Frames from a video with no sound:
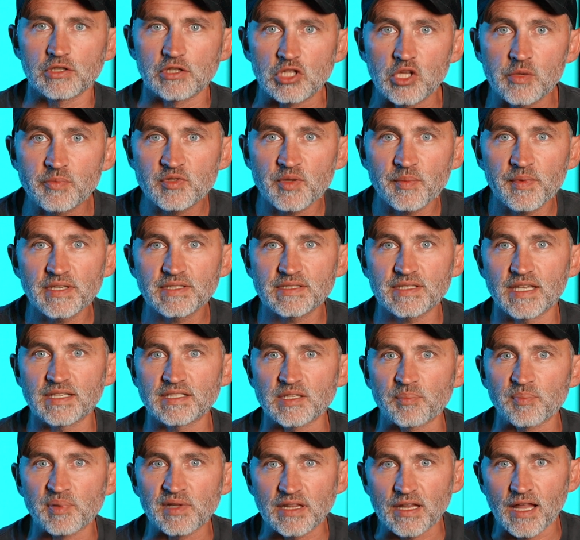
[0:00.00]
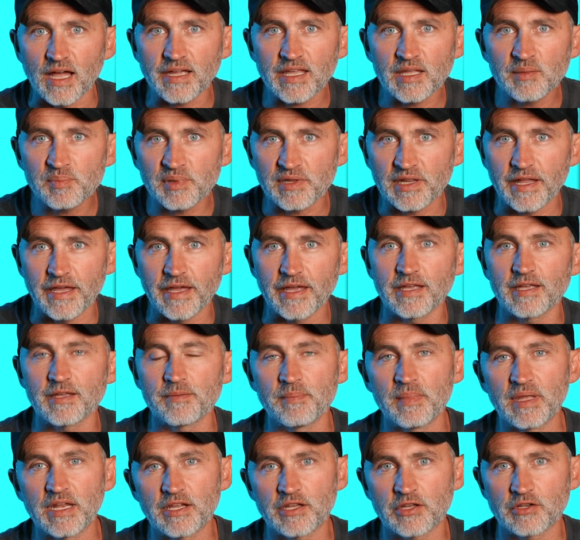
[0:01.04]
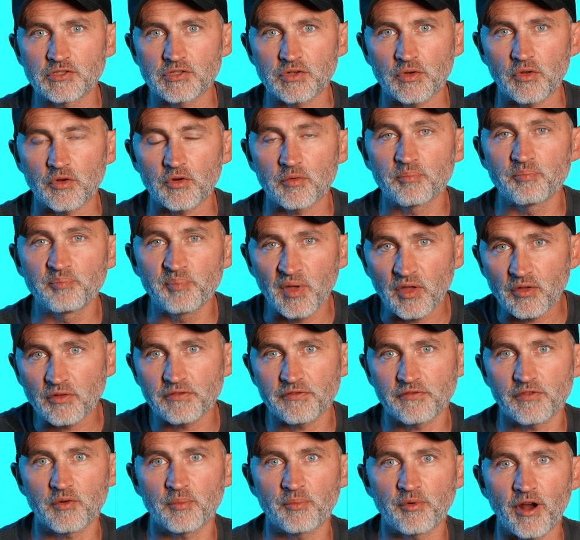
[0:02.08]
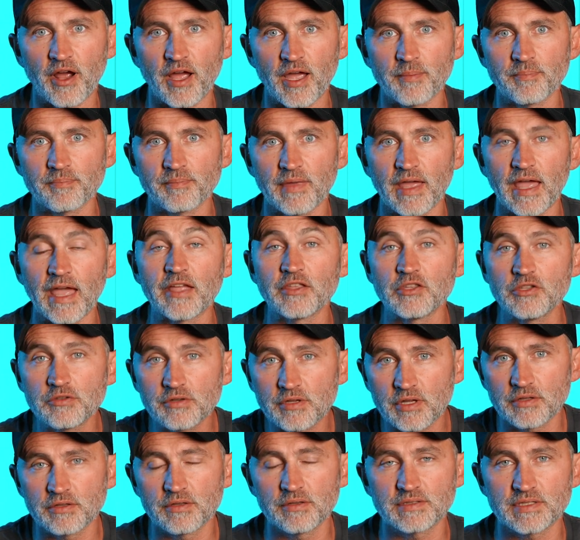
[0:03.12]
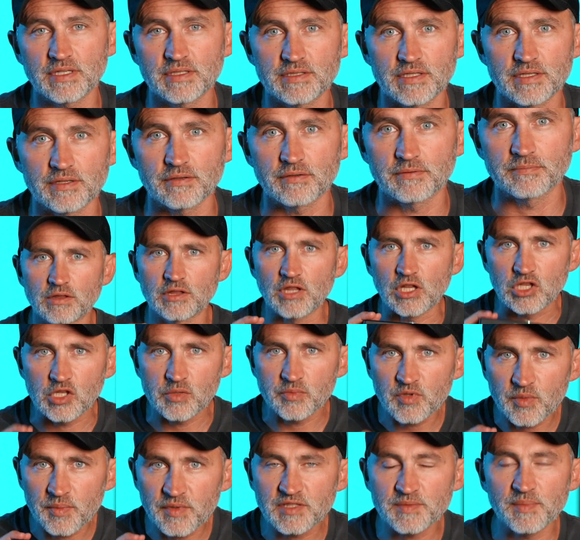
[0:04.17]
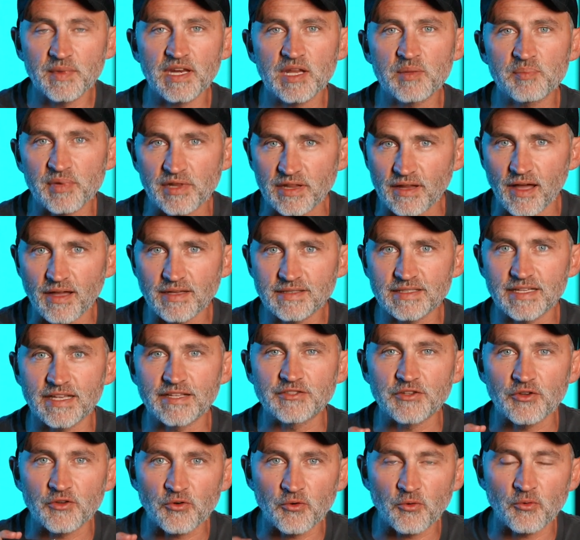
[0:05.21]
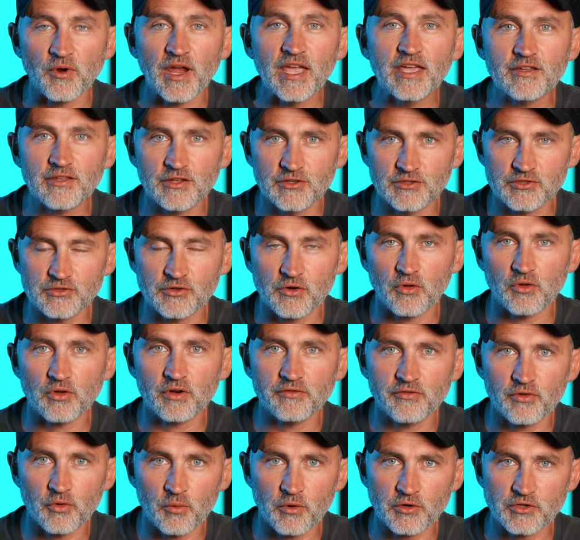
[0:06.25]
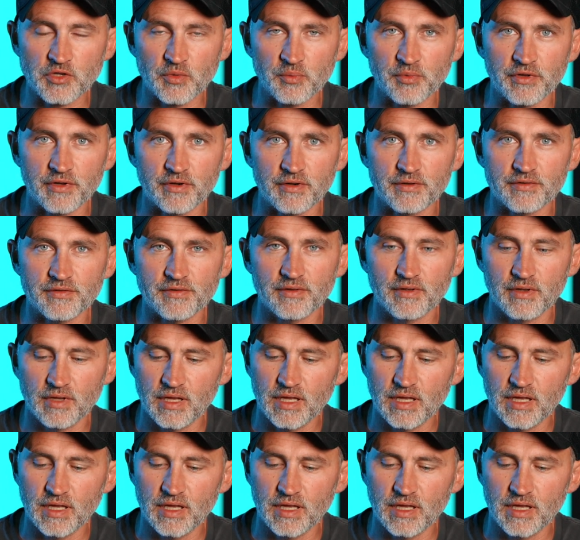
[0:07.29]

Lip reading: Looptimus is a plug-and-play MIDI controller built for Prime, and you can use it too. The Looptimus Mini Plus is a great controller for worship leaders.